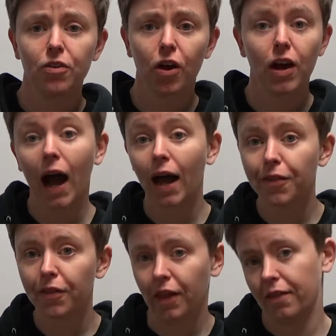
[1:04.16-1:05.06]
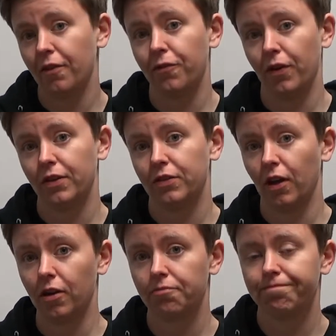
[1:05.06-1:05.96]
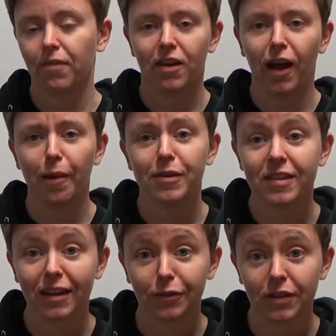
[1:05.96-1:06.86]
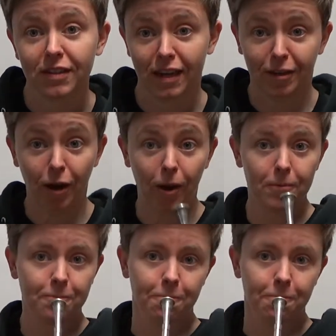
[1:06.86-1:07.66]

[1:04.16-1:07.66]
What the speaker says: note other than the first note. I'm going to start on the second note.